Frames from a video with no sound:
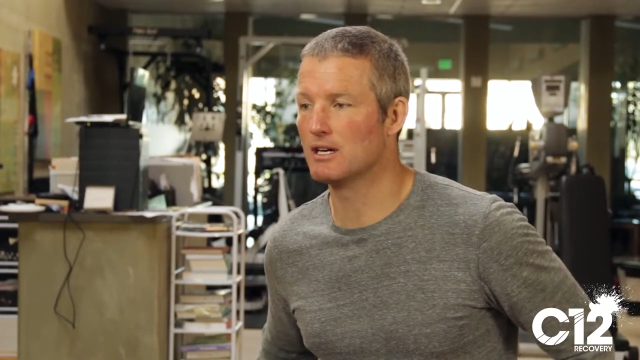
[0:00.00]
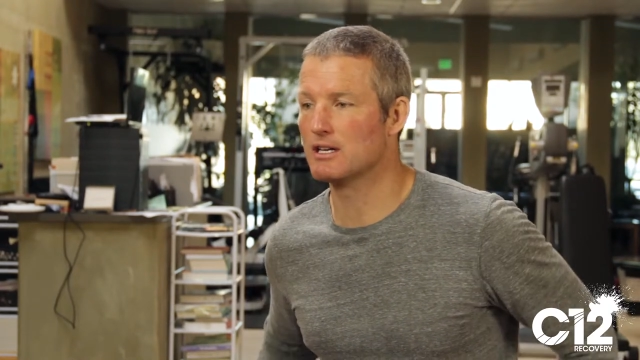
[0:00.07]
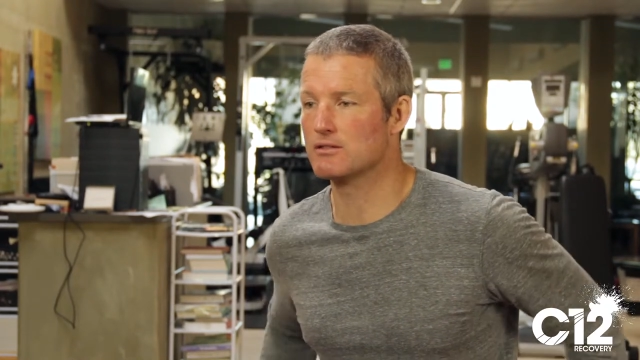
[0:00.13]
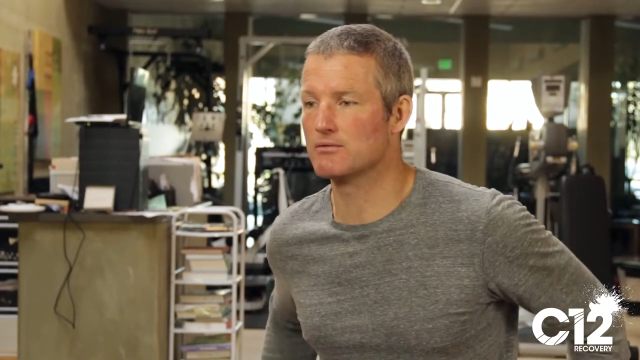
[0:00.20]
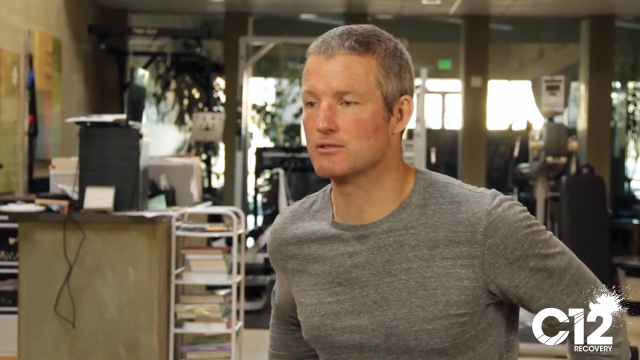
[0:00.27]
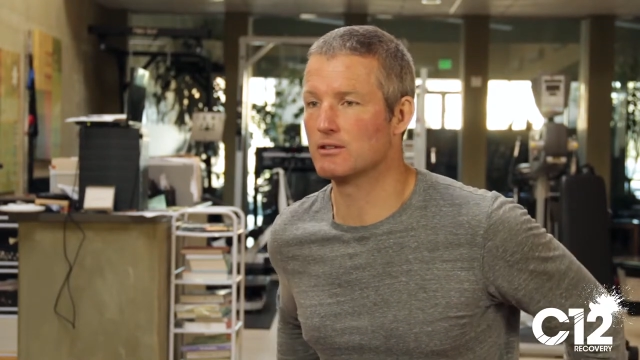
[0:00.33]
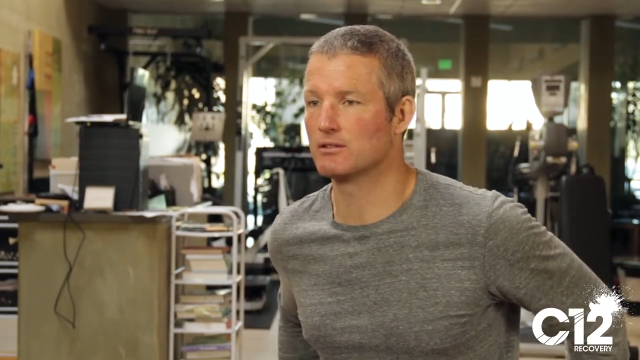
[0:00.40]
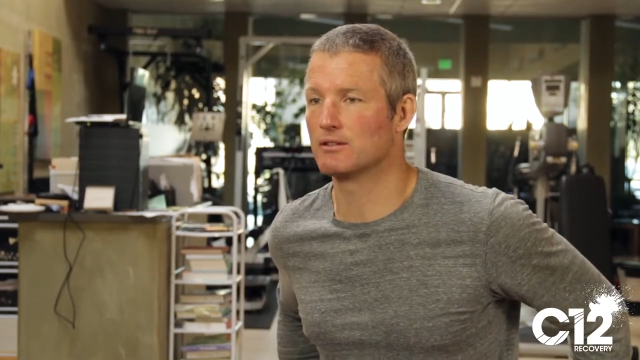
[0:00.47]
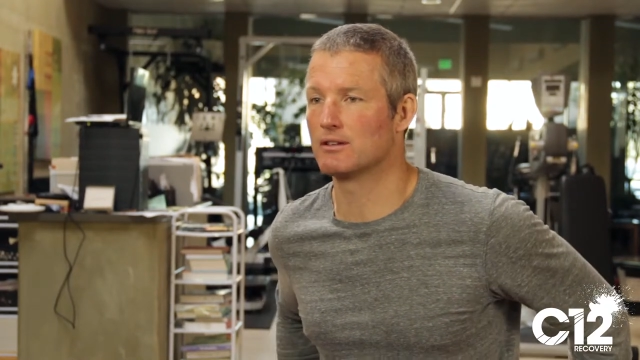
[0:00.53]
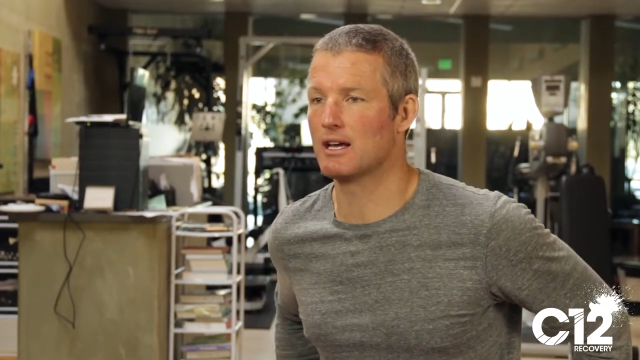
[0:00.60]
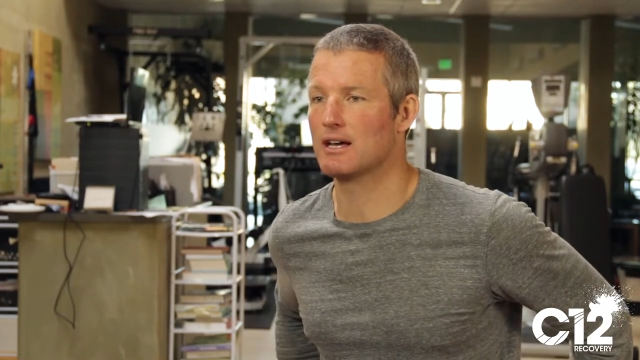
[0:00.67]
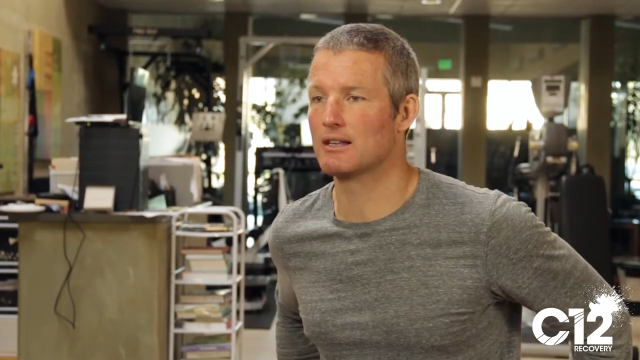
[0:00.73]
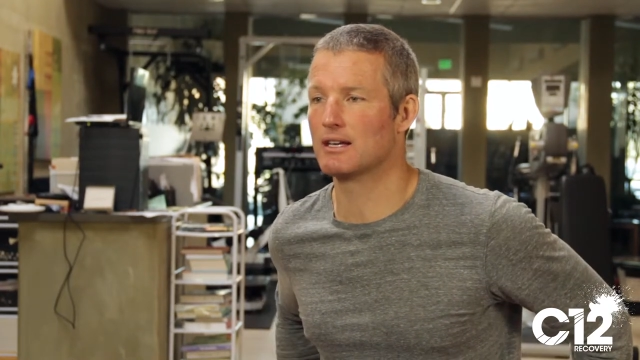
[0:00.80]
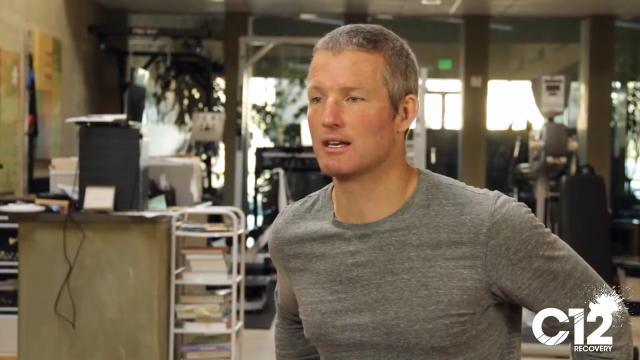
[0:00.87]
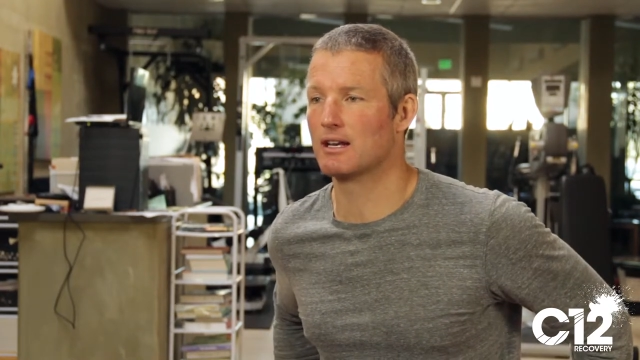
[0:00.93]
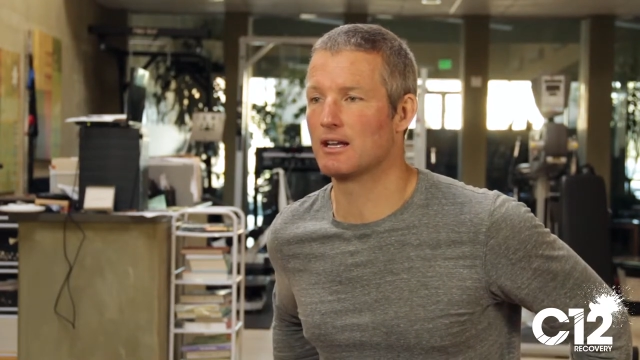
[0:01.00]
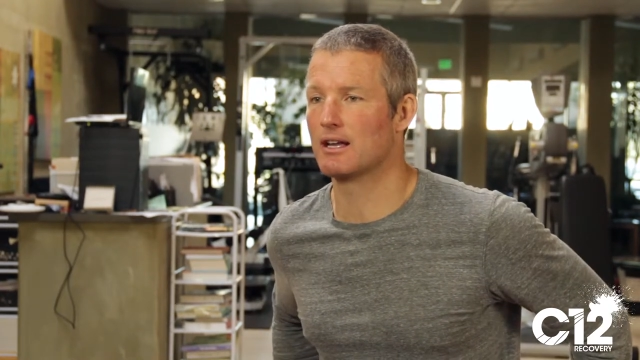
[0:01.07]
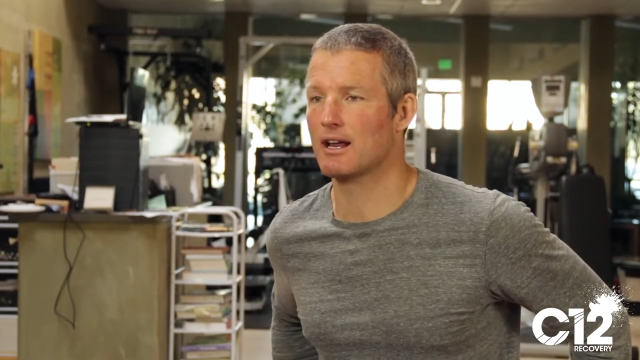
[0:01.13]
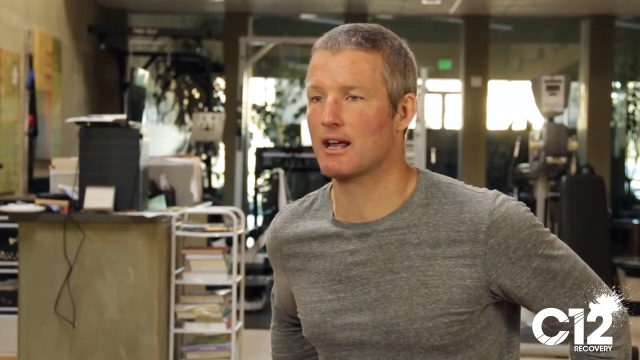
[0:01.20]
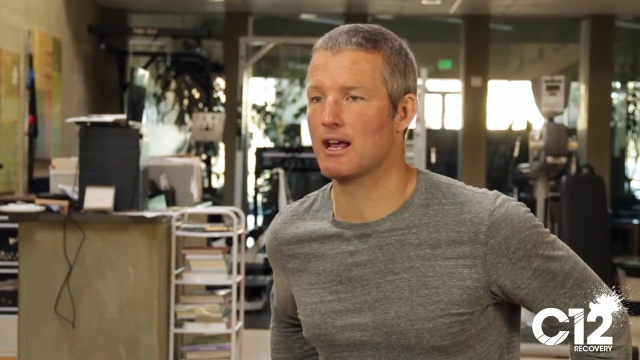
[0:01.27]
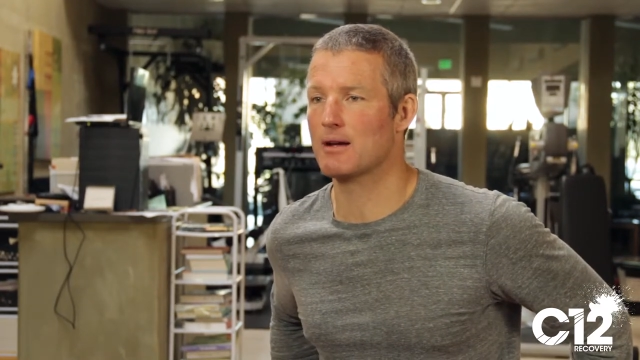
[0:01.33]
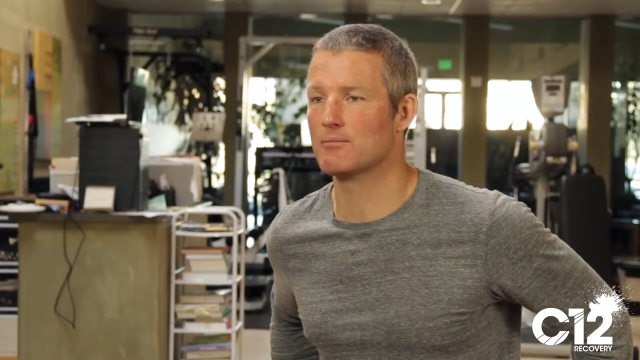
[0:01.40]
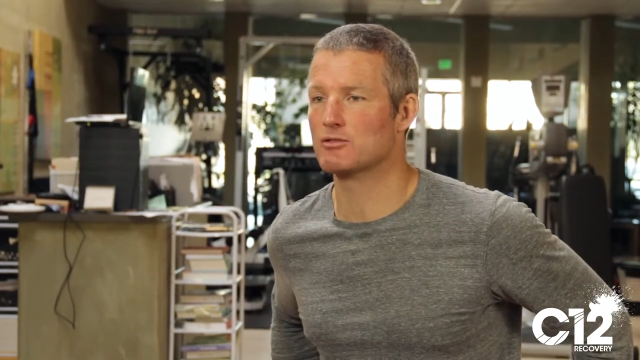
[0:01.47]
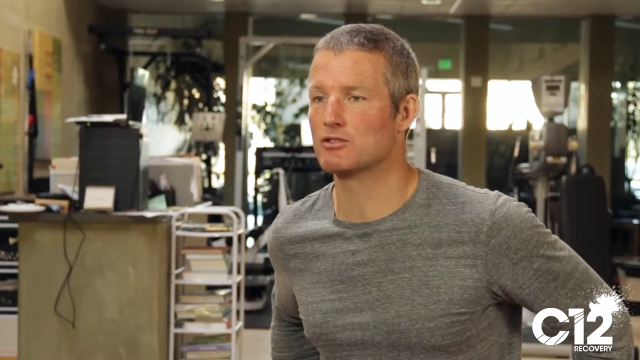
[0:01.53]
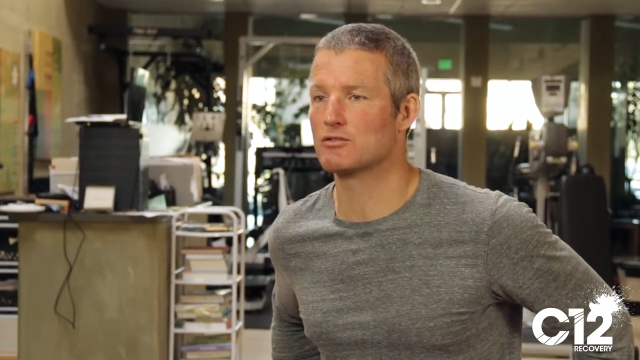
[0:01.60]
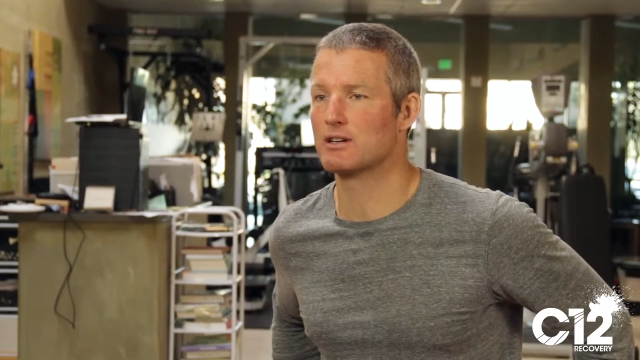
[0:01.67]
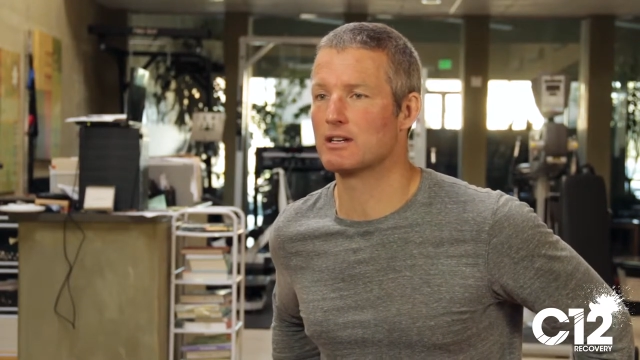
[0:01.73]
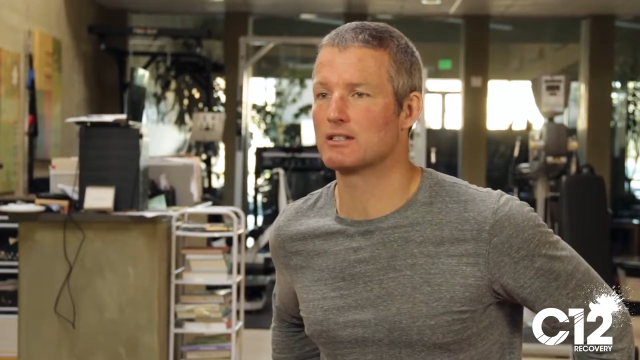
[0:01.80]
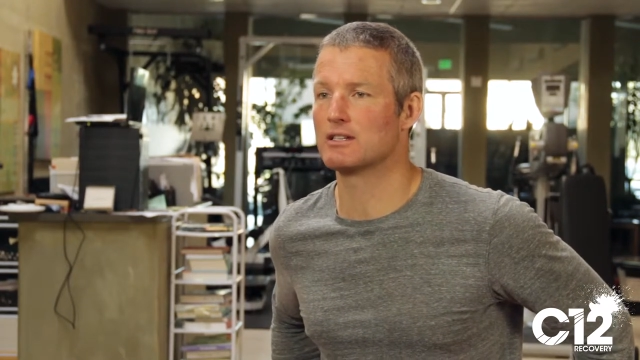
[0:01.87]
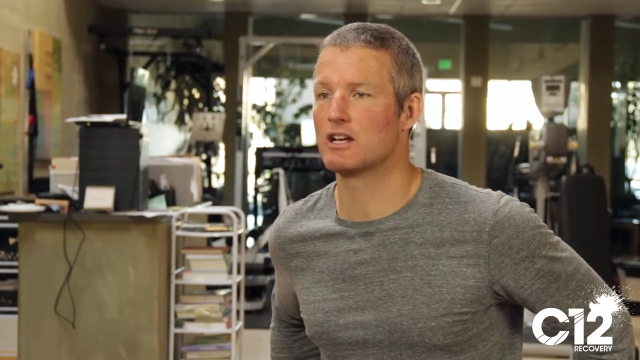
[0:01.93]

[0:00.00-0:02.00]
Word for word: As a result of that, they get a lot of hamstring